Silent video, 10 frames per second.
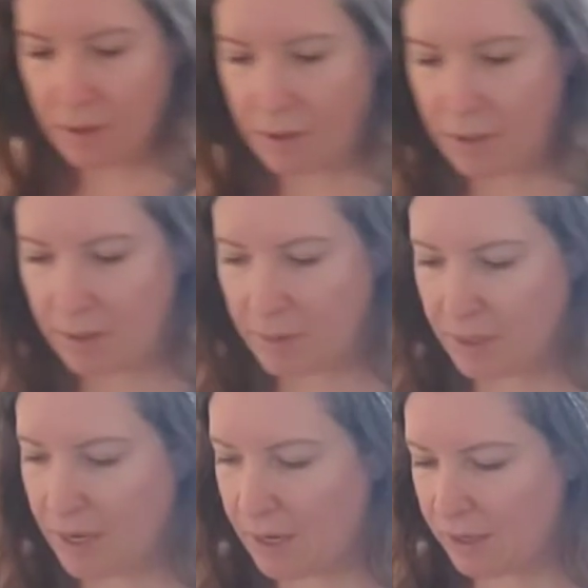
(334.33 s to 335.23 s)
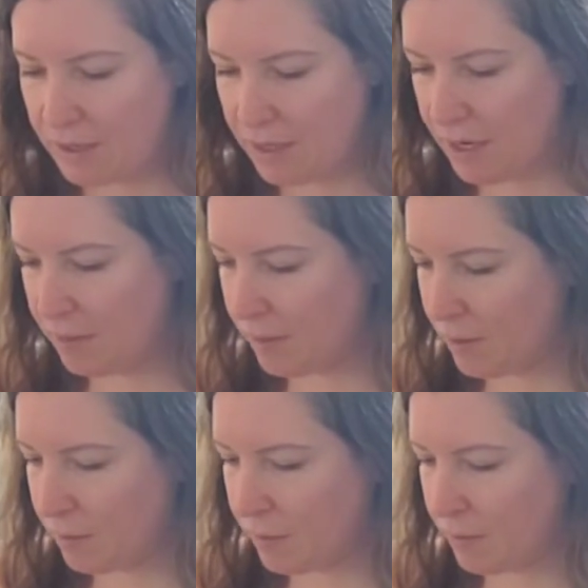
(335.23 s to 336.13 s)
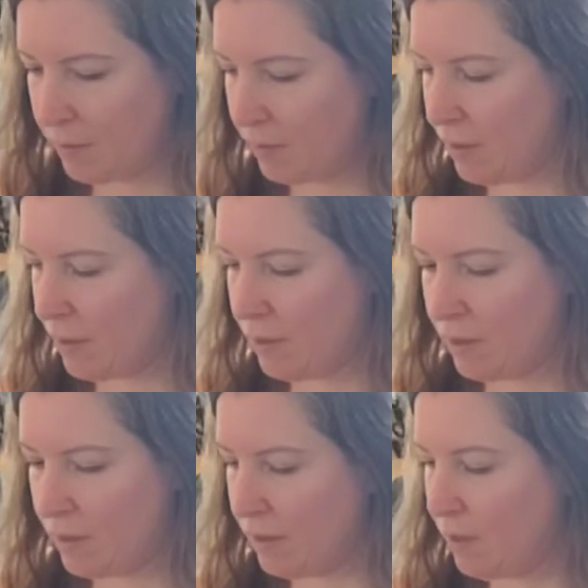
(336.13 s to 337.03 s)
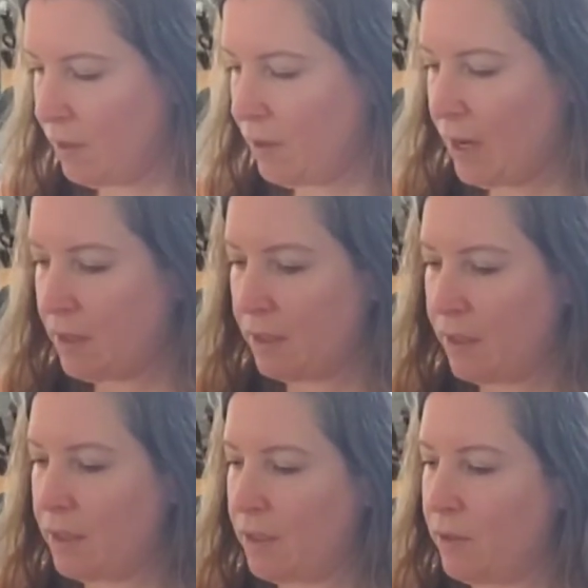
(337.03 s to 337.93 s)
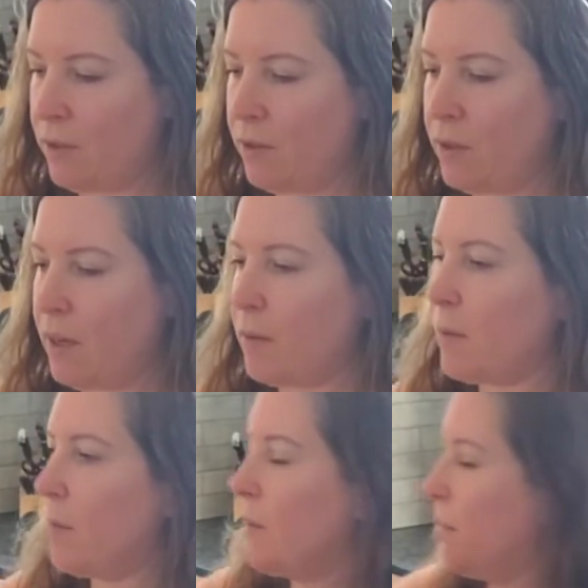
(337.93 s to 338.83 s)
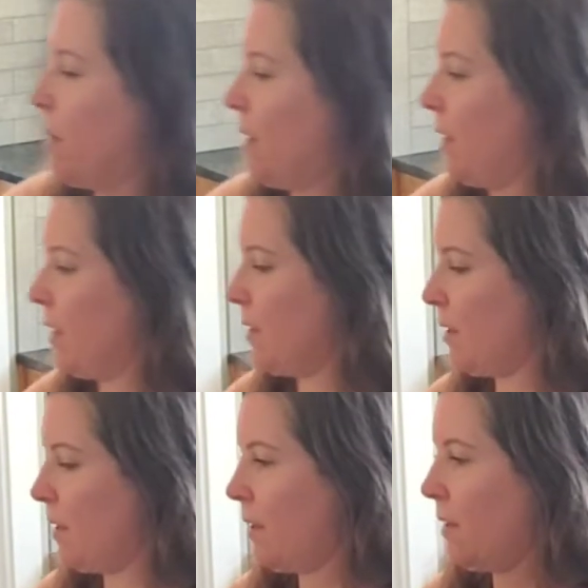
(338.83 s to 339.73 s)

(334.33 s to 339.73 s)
then I'm going to add a tablespoon, actually let's do 2 tablespoons of pine nuts.